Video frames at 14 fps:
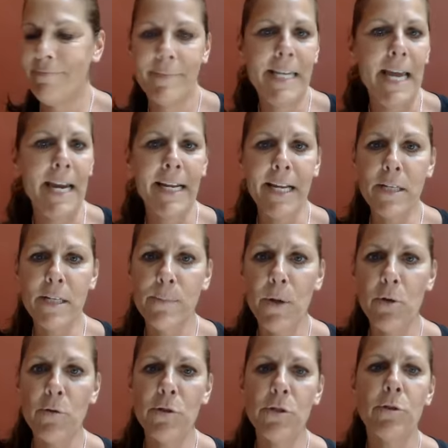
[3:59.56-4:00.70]
getting
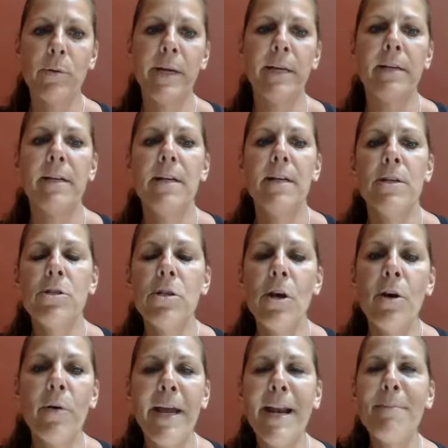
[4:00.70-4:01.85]
exposed to it.
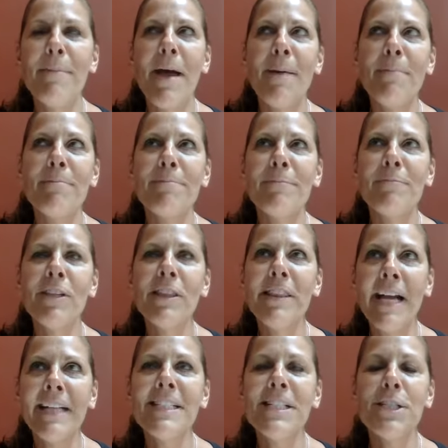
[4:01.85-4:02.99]
So, and I'm, I'm
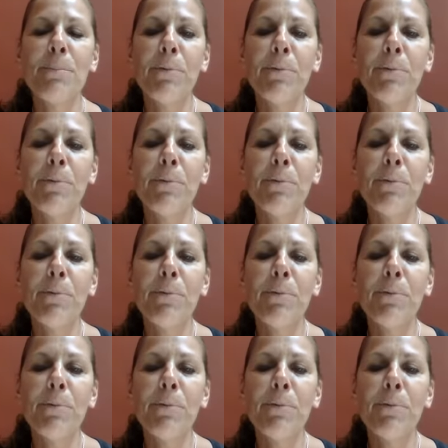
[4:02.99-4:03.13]
reluctant to